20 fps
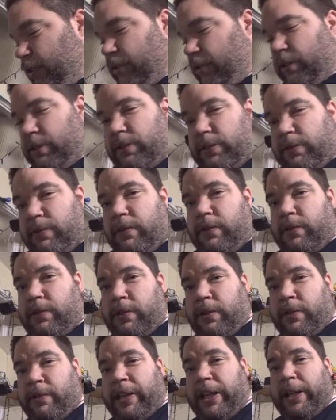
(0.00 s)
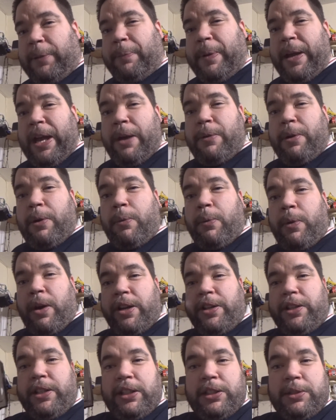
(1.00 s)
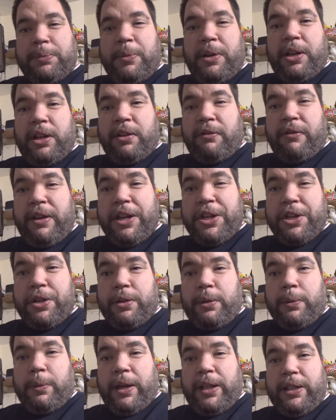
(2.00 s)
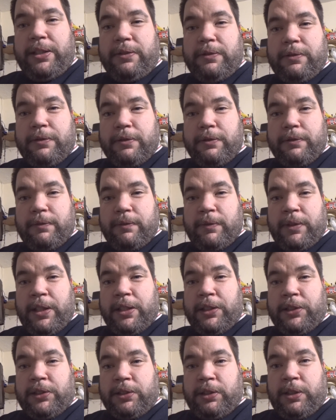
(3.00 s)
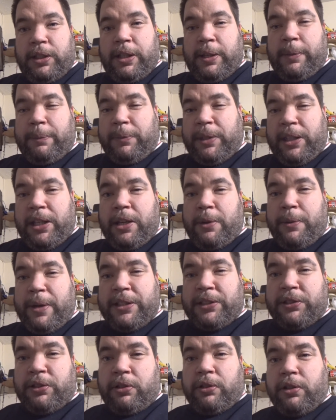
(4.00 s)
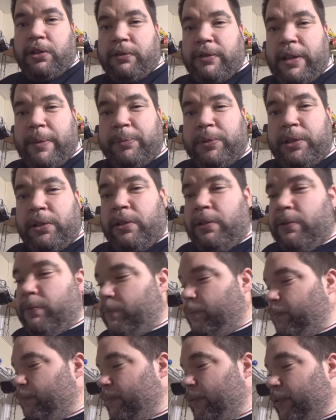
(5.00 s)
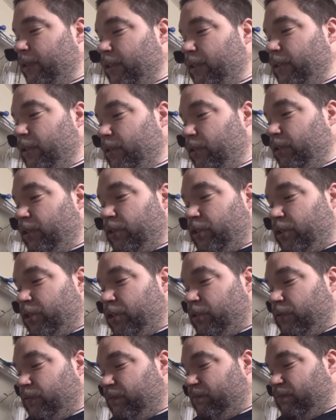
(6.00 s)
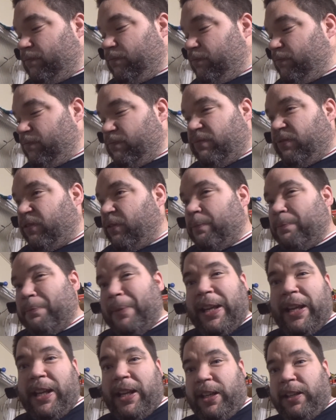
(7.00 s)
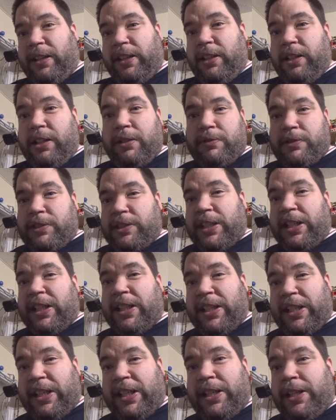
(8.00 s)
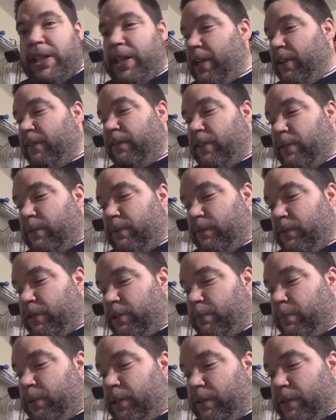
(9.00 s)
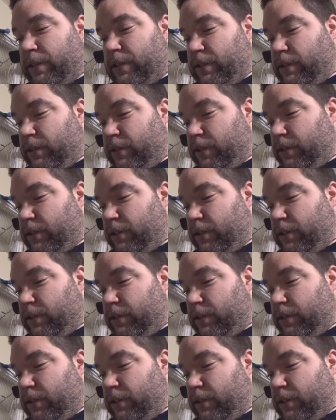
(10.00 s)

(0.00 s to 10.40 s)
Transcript: This Green Power one is my original one that the OS got corrupted on, just from me, you know, taking it in and out of a computer.